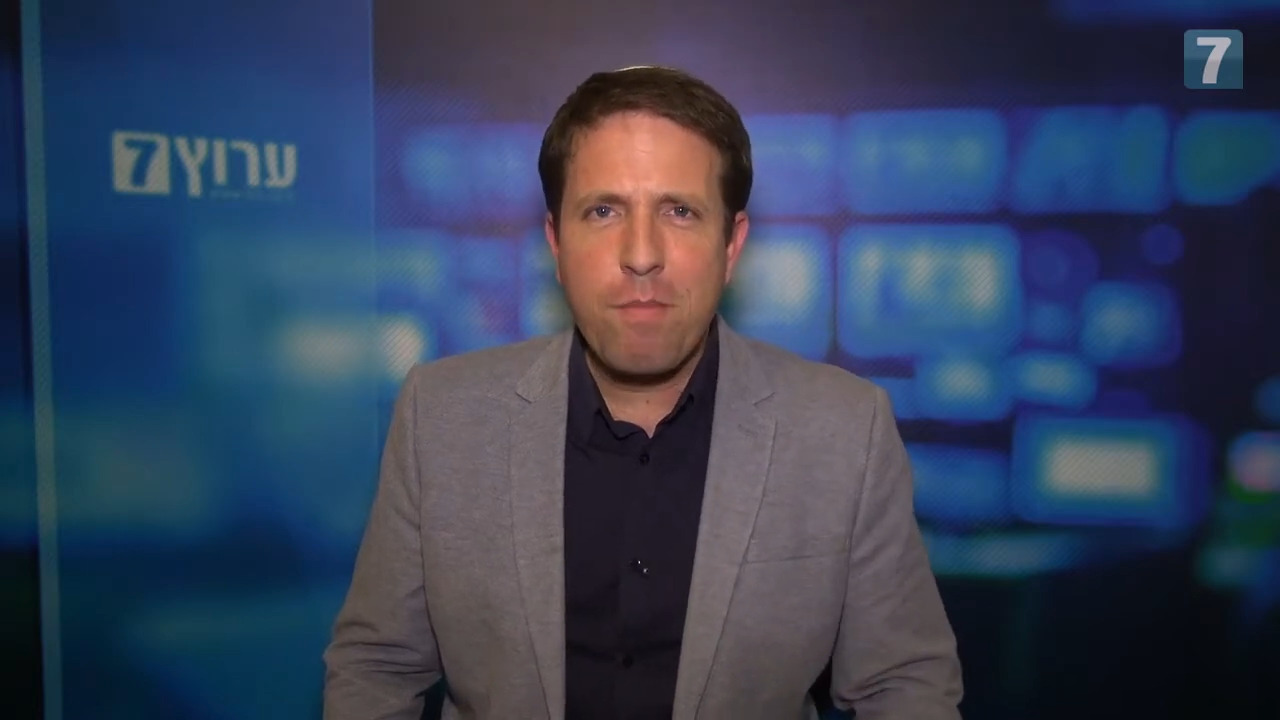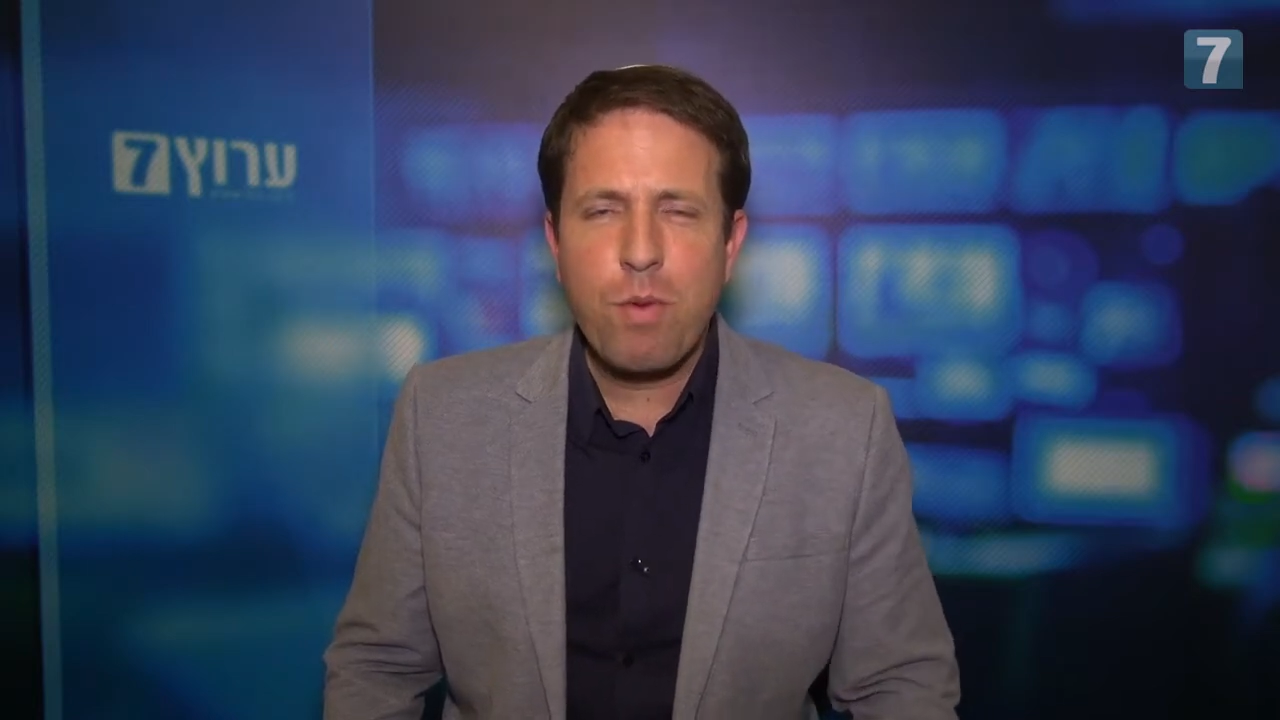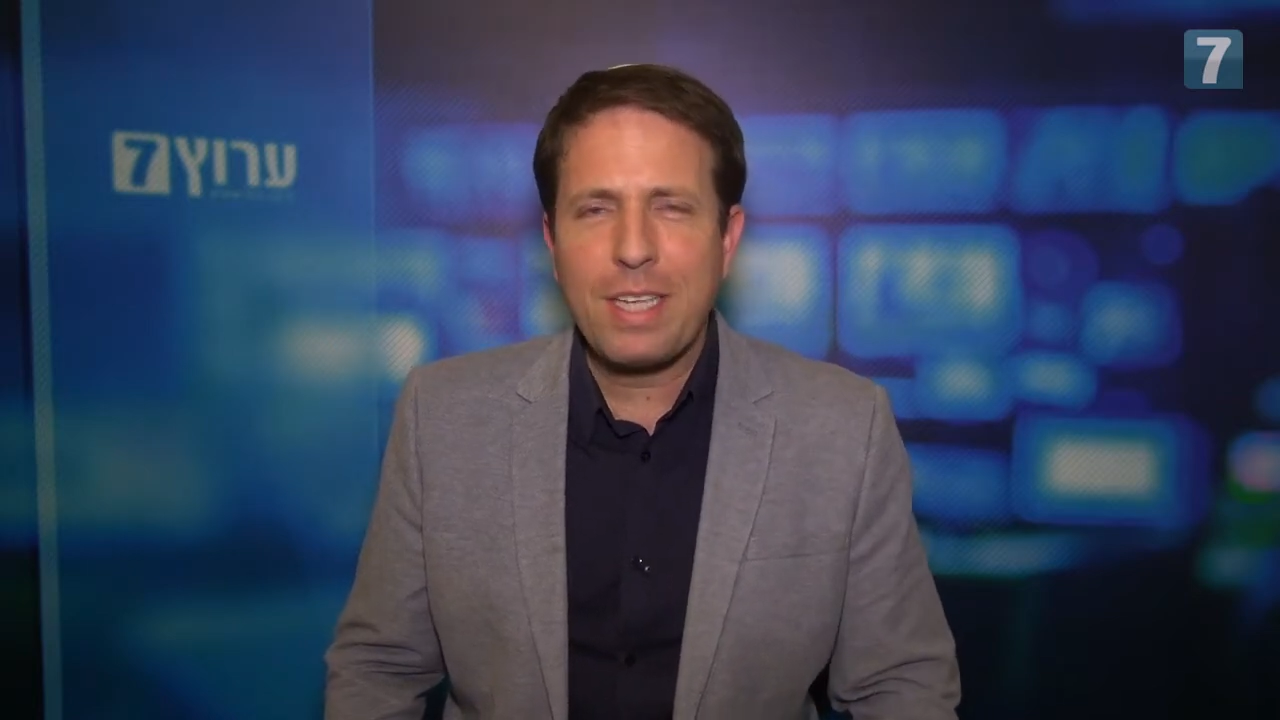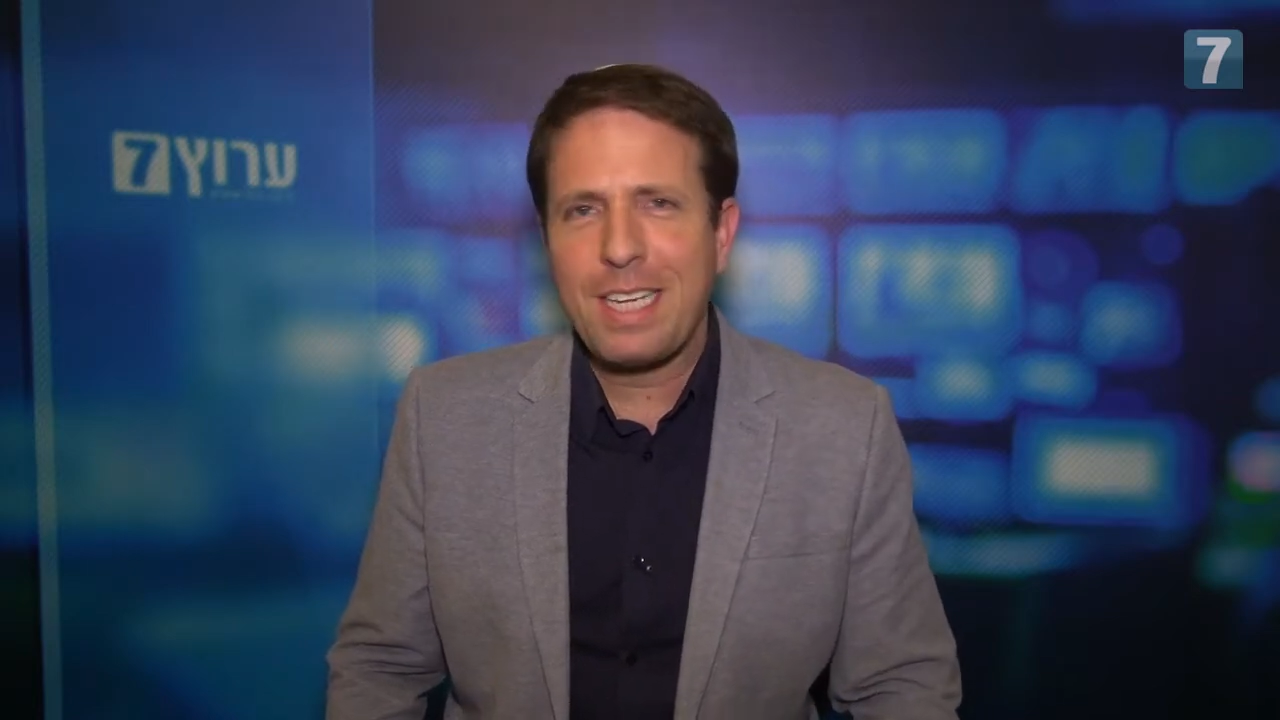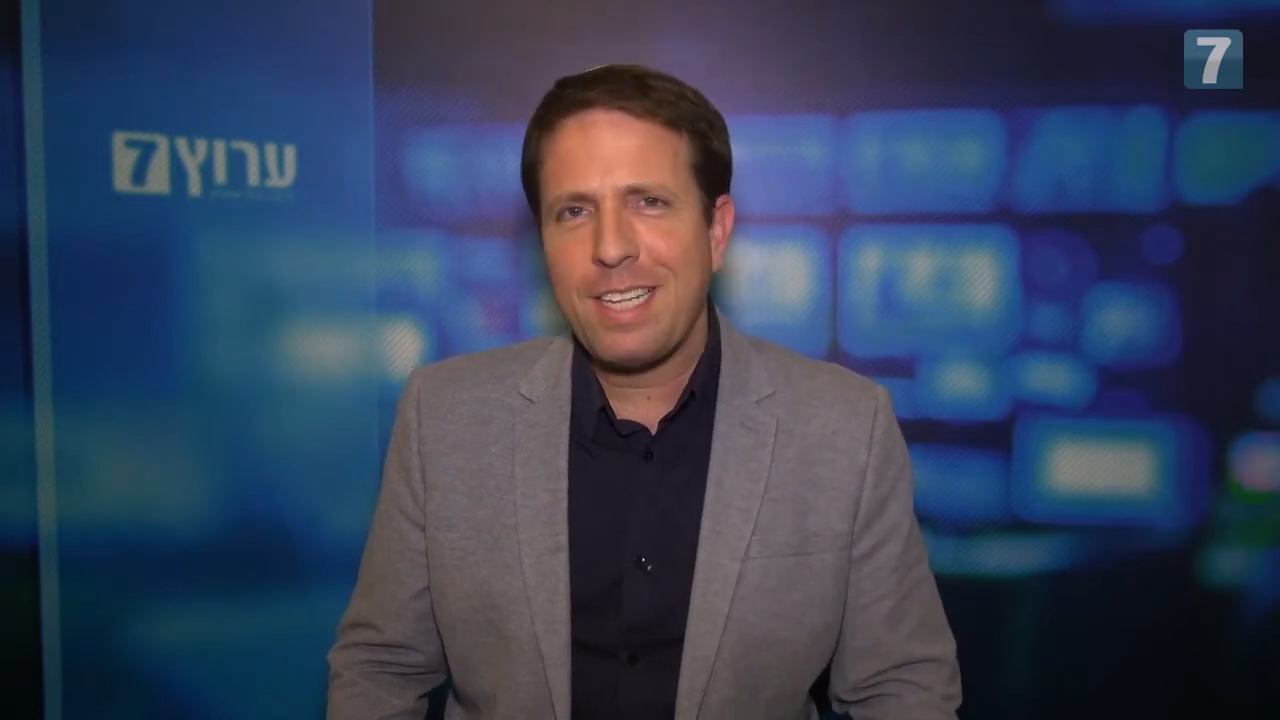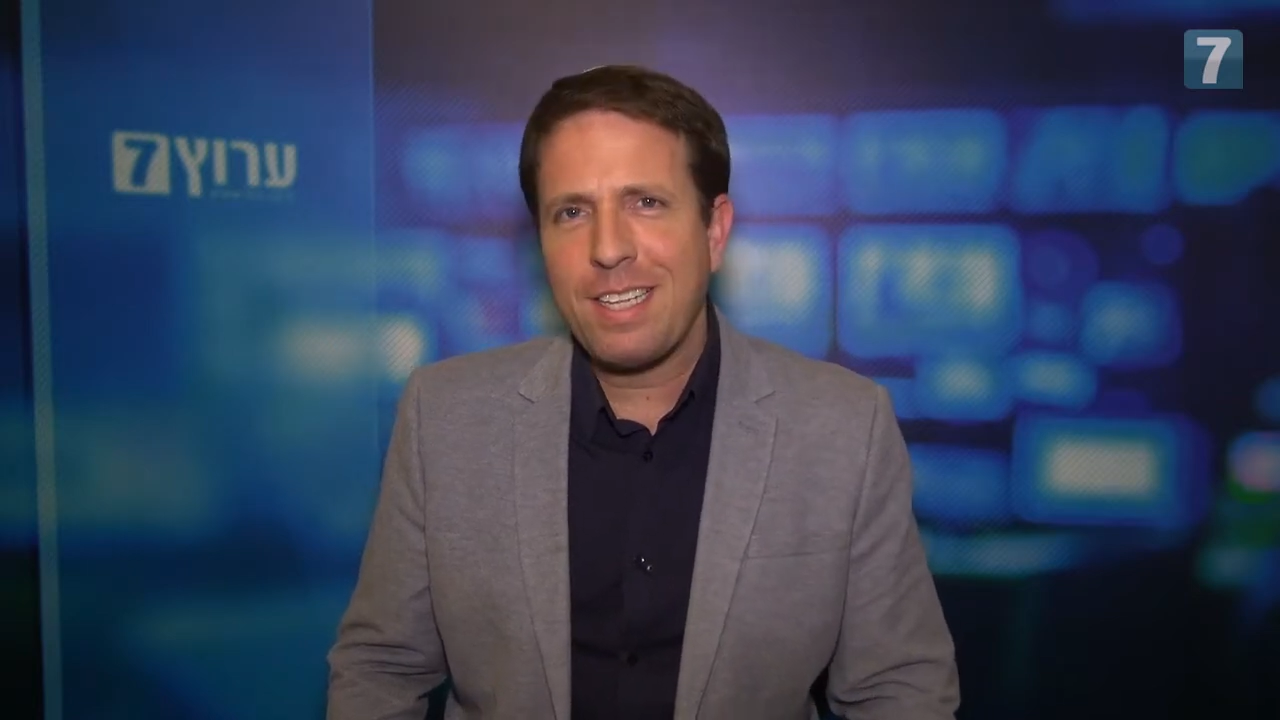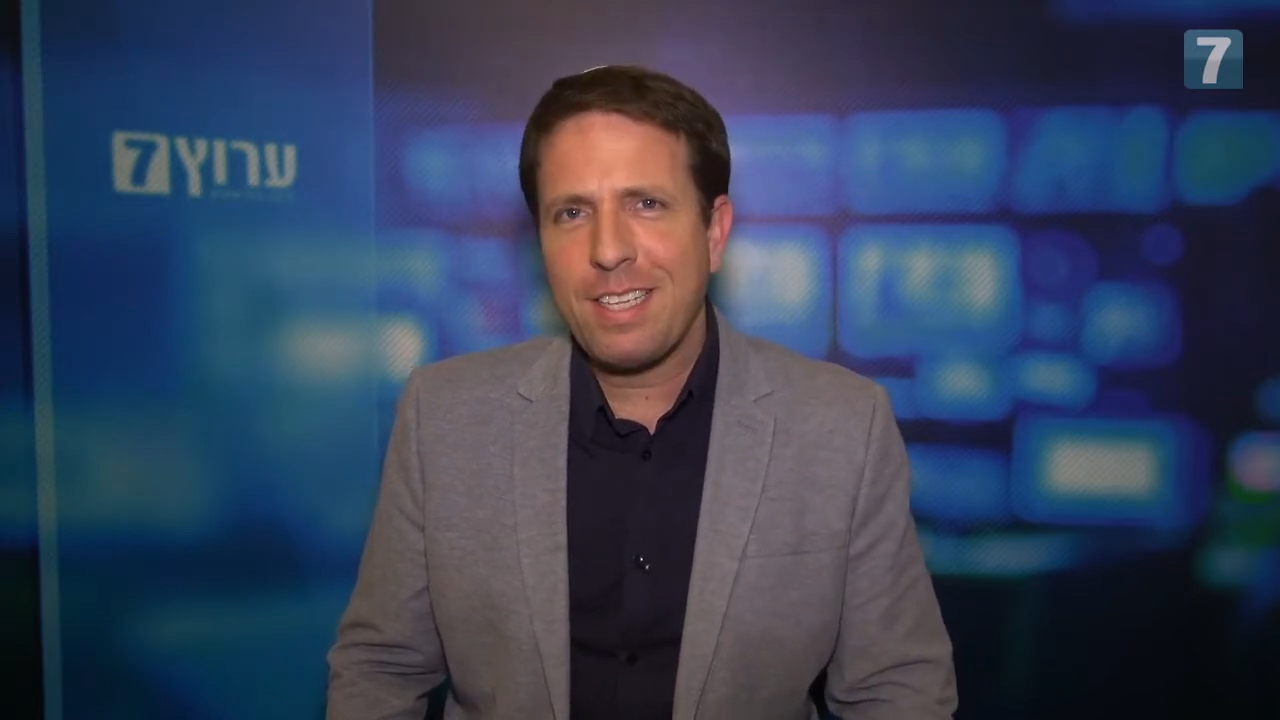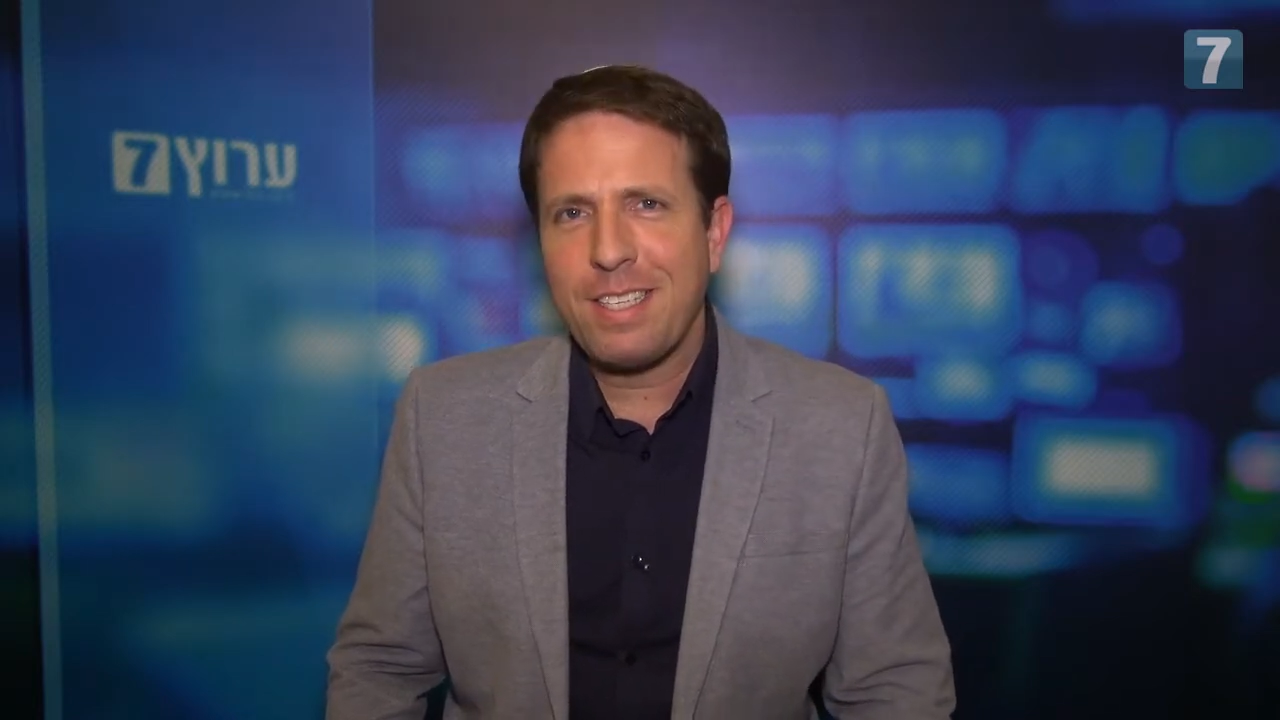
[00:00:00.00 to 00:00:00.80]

President and